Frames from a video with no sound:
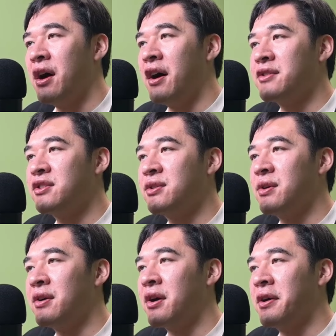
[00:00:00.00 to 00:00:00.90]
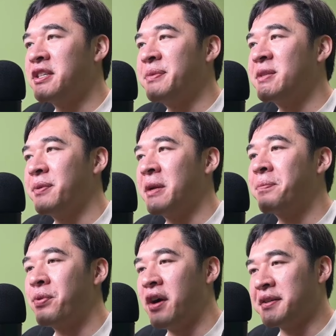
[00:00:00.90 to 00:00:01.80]
onto an RGB splitting
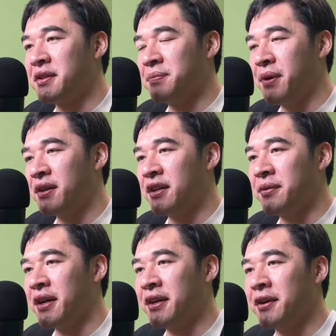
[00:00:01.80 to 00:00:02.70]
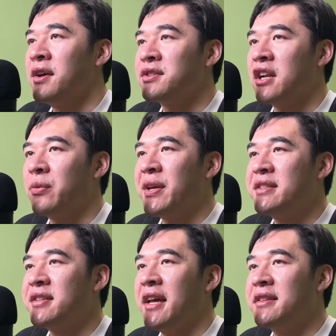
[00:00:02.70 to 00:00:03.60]
process bucket right here. So then we
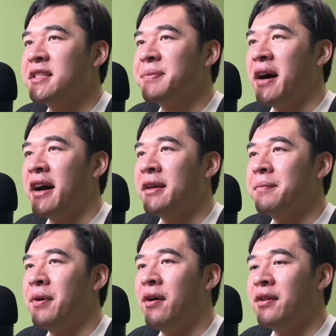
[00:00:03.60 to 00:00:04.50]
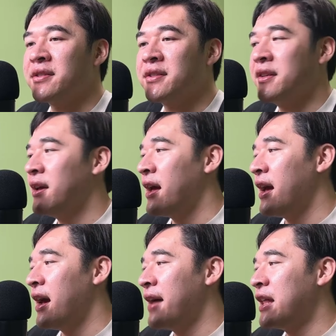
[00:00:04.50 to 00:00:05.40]
take this IAM policy
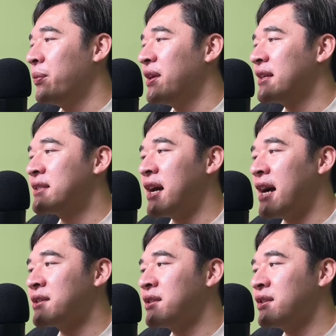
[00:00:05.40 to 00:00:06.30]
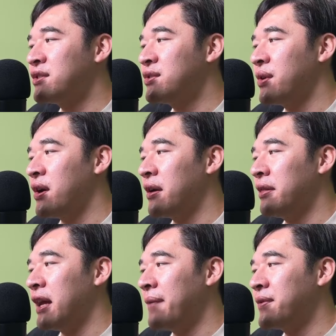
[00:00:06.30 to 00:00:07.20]
and then we attach it to our
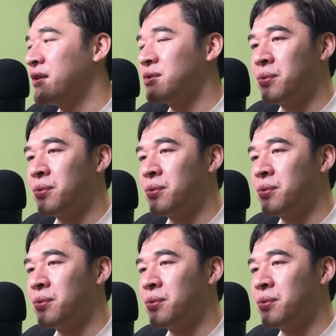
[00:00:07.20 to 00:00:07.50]
Lambda's